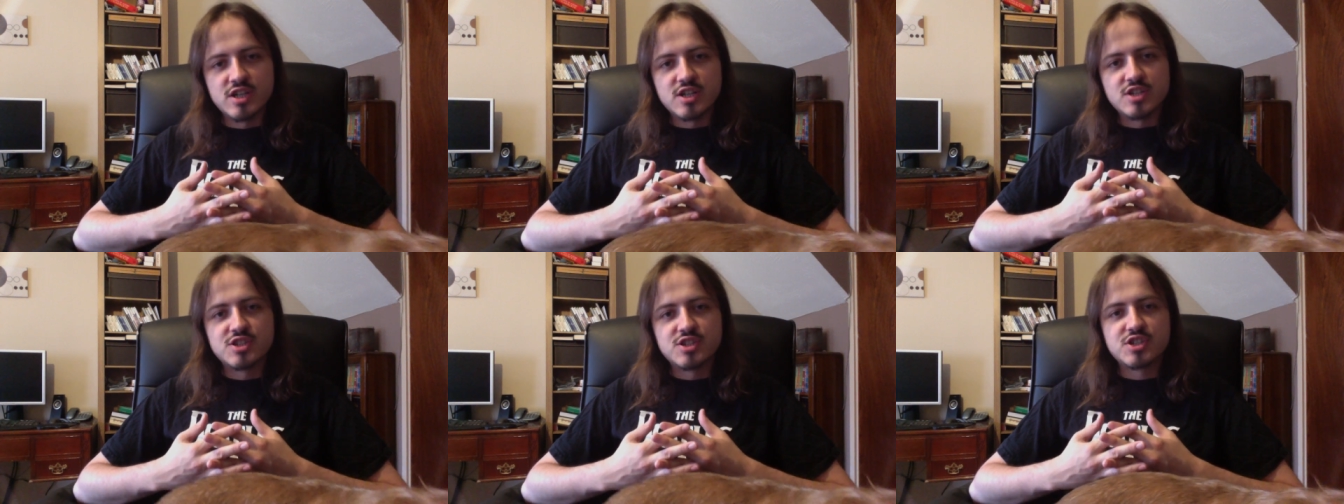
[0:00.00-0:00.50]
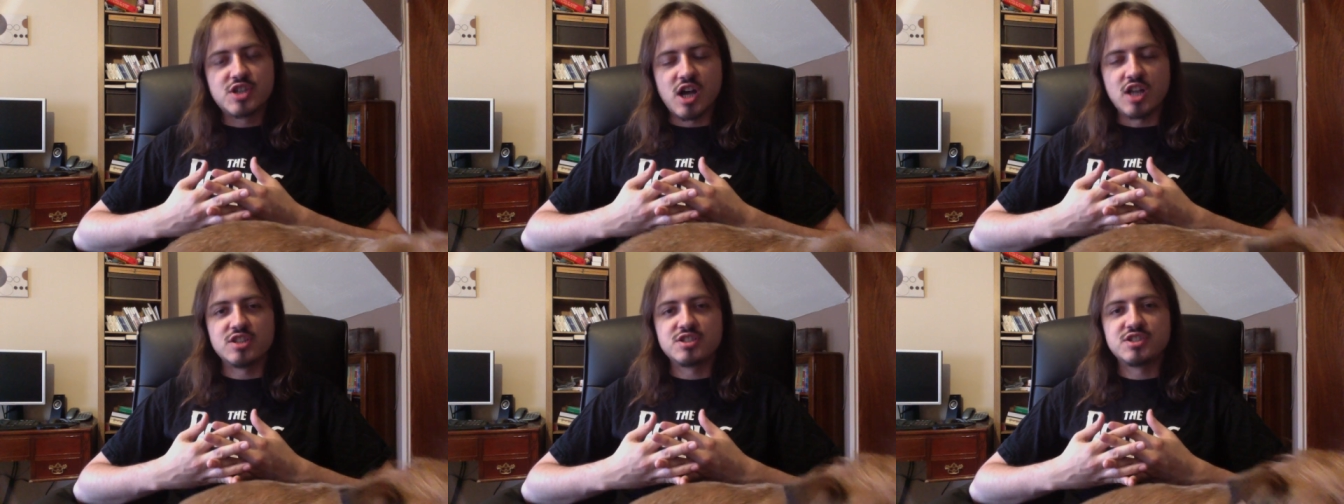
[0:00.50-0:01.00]

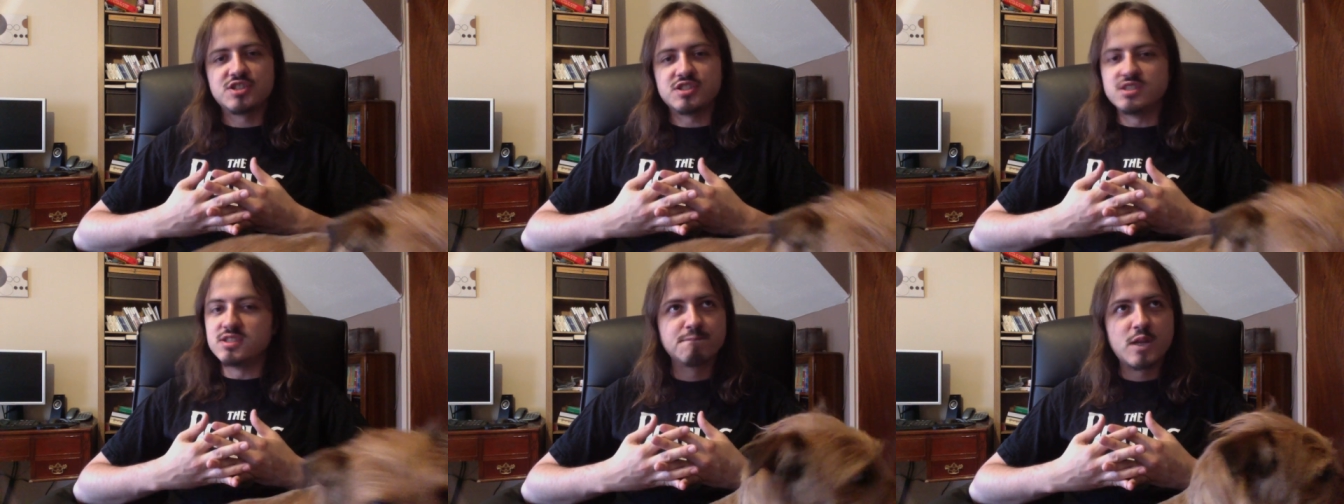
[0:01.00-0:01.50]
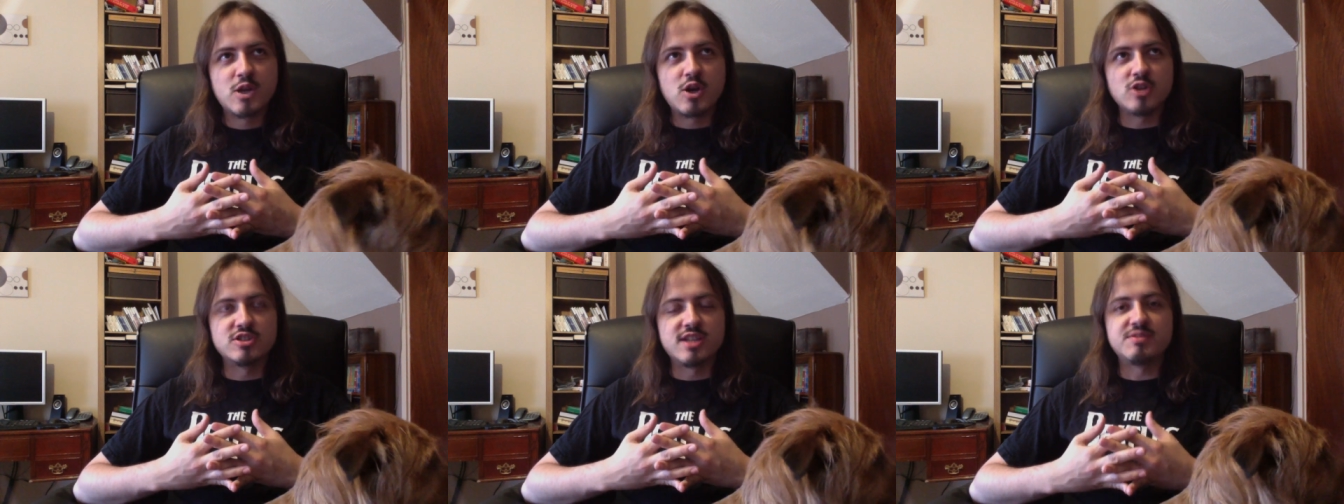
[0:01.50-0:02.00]
skulls and
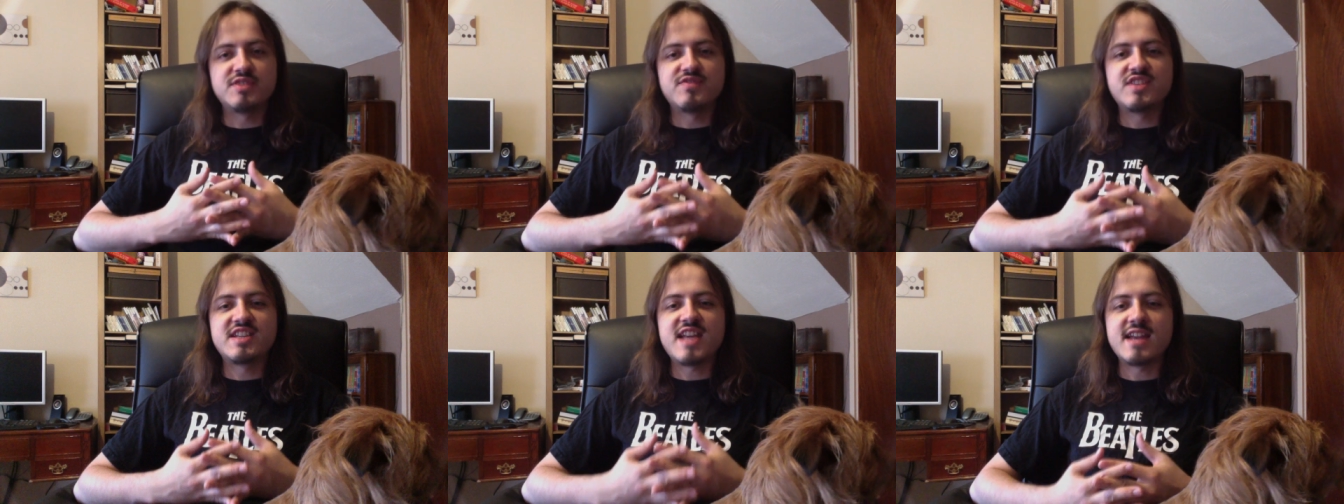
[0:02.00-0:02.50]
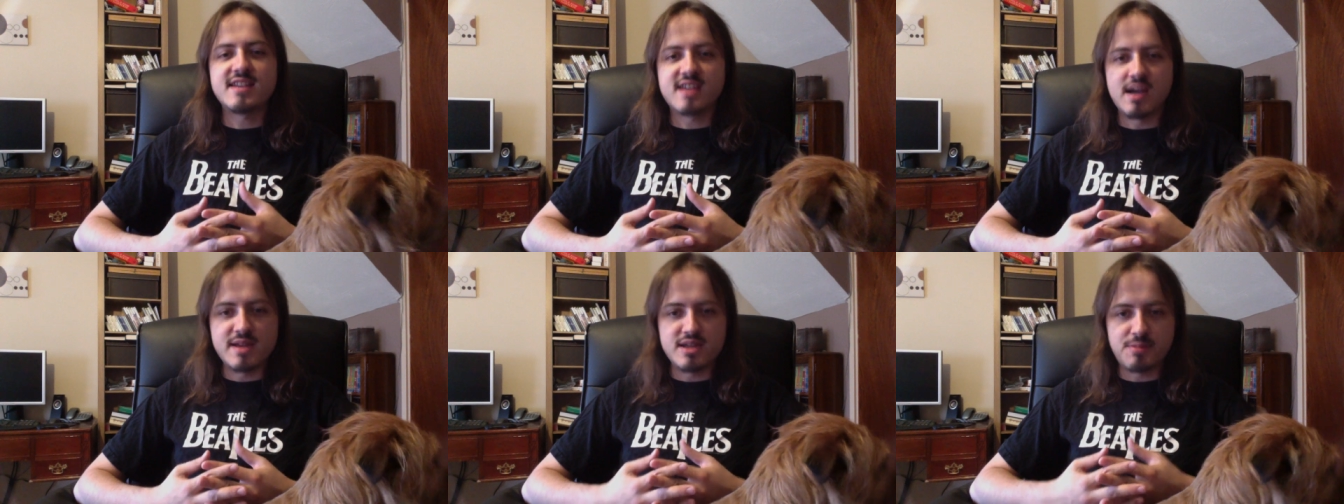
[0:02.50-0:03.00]
concepts of the dead
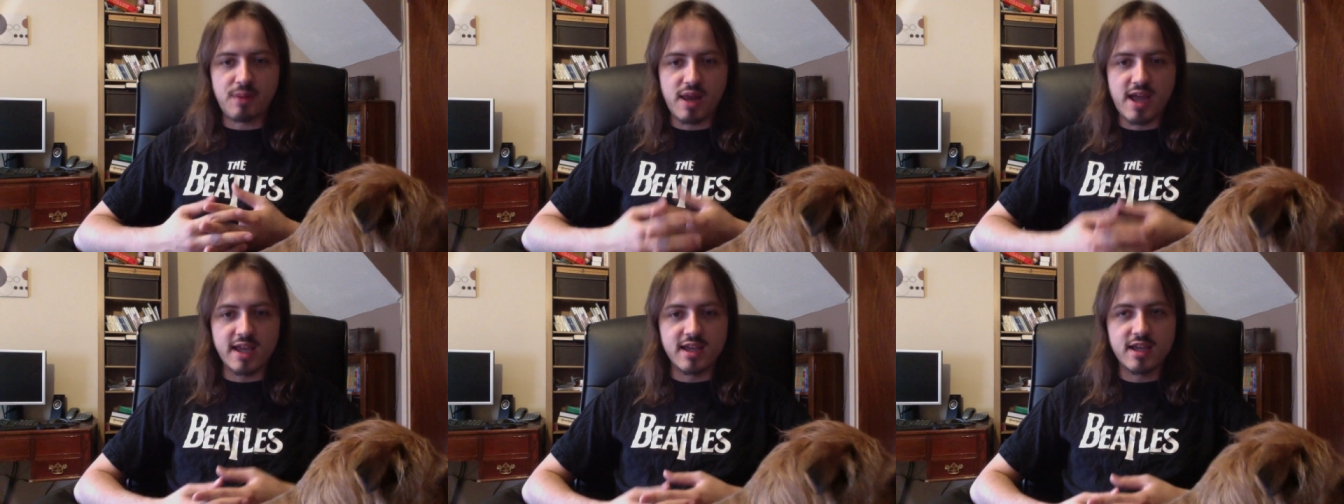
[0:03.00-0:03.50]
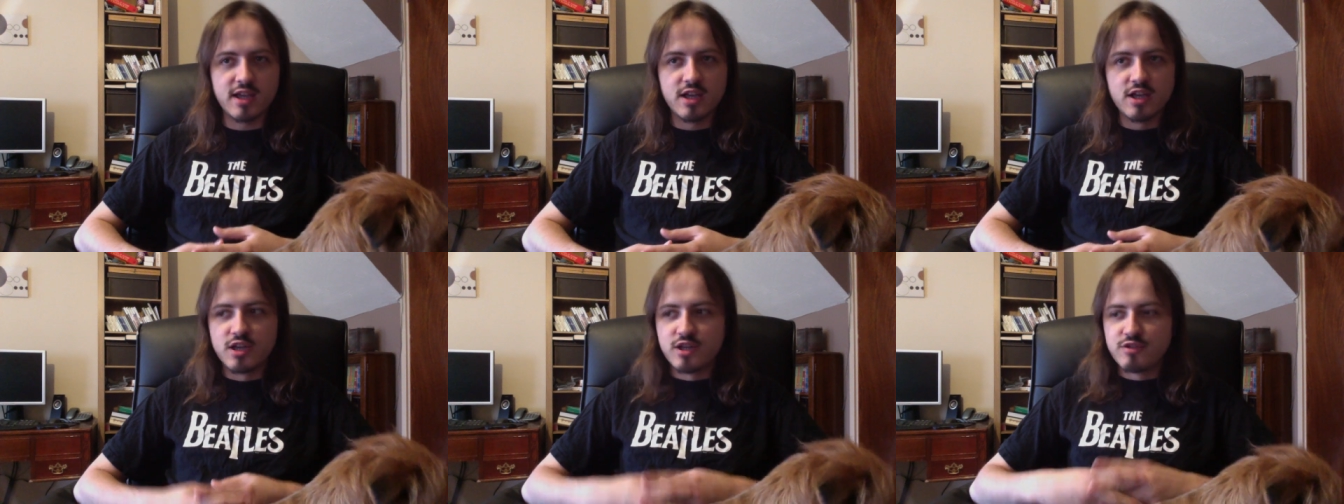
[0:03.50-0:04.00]
come into play.
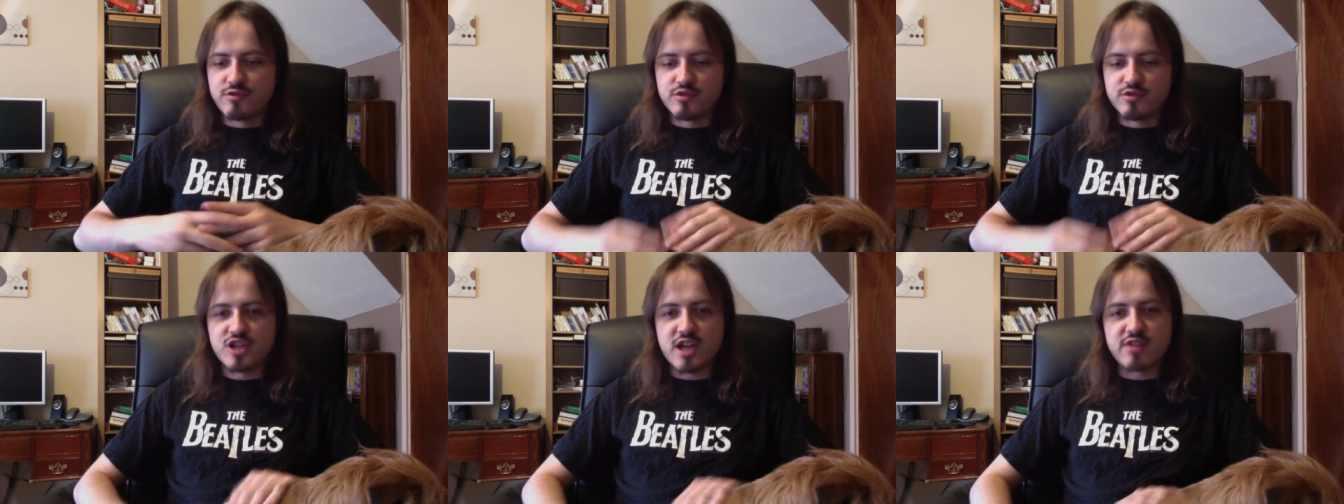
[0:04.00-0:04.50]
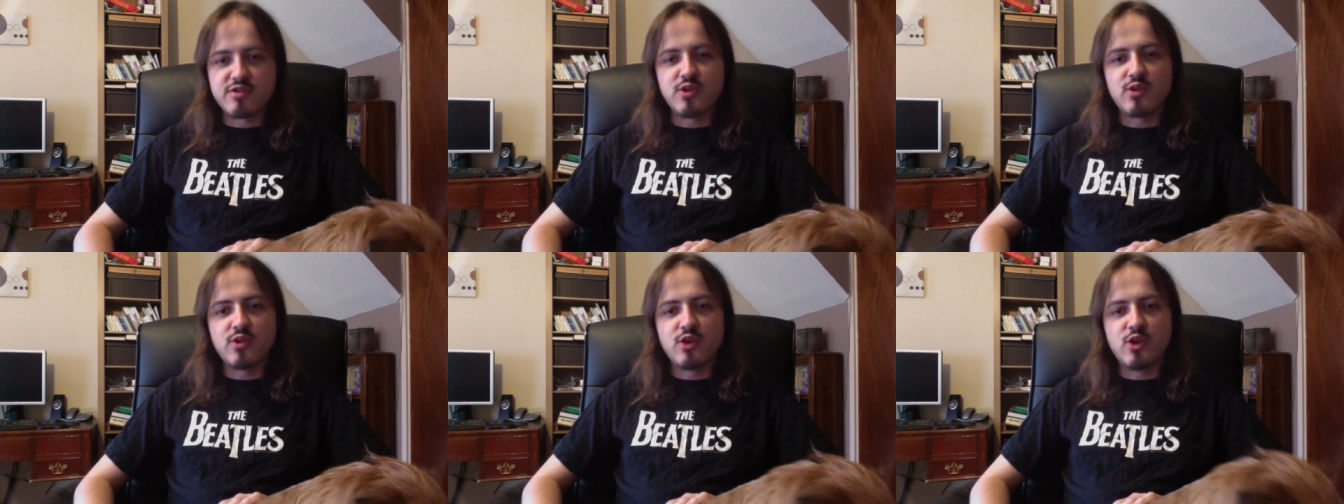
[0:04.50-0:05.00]
Through the
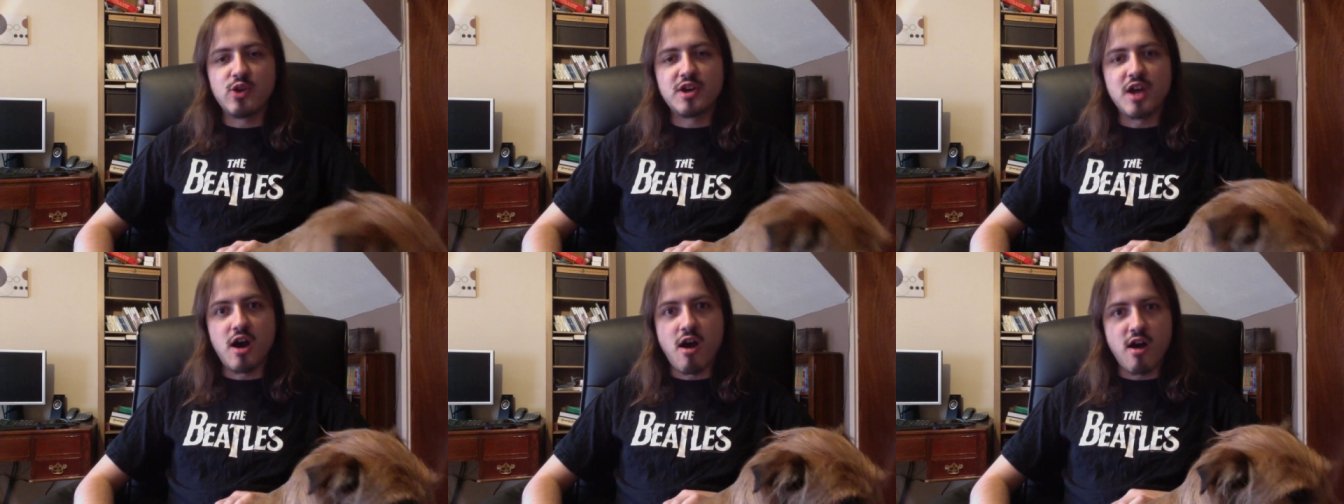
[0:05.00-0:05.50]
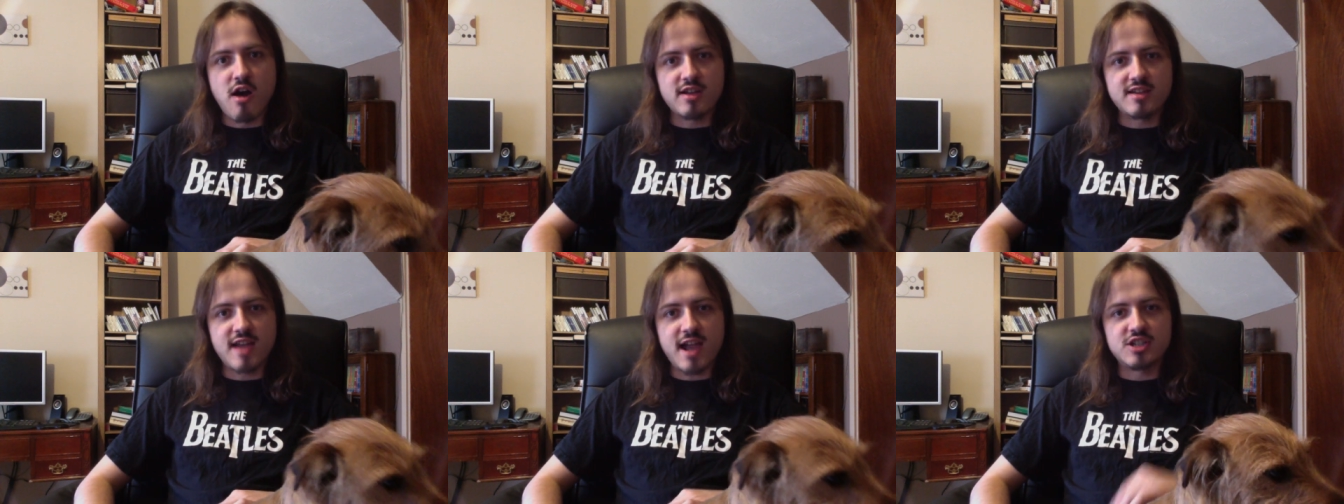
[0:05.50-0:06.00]
general look and
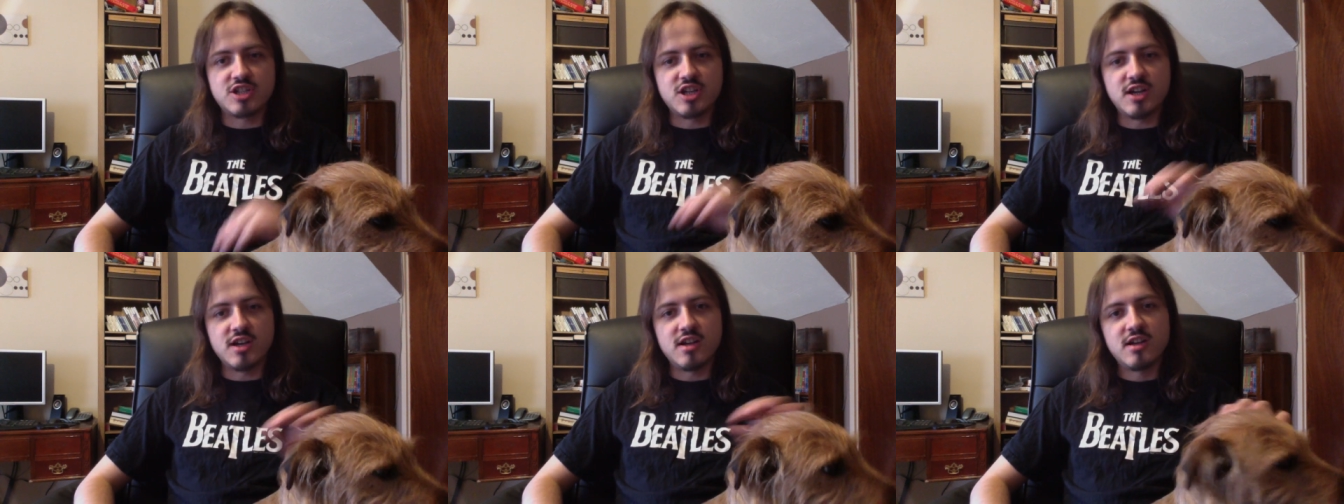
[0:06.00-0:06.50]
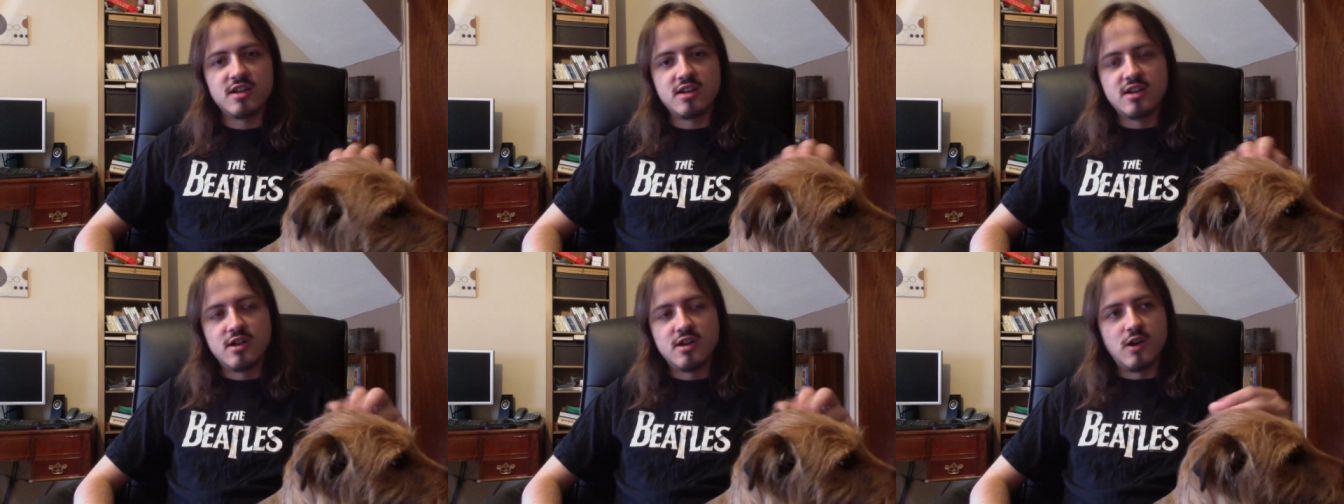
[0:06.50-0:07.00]
architecture
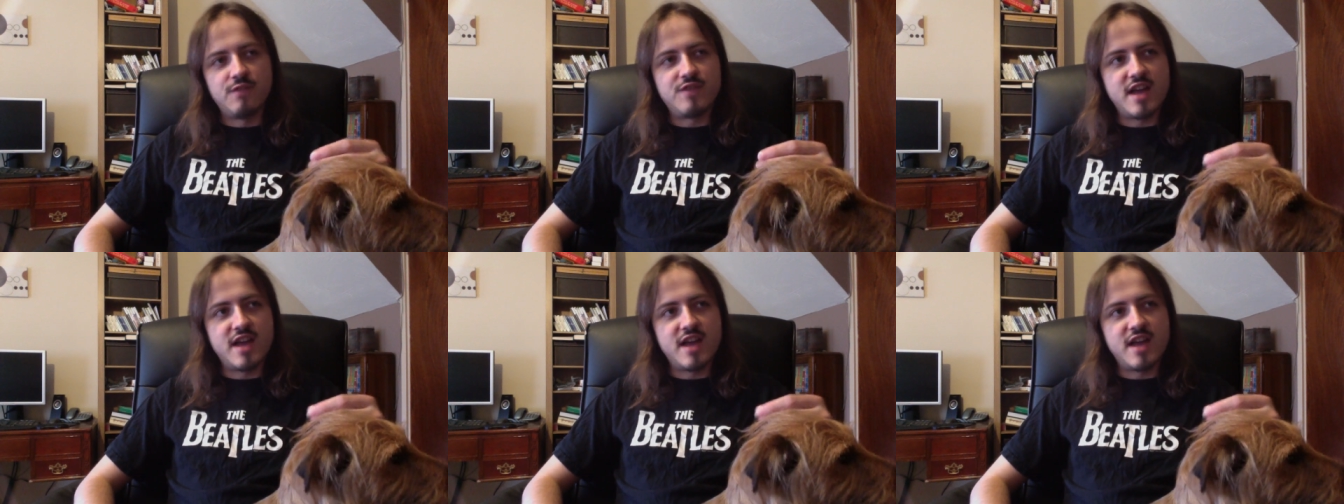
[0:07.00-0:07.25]
of their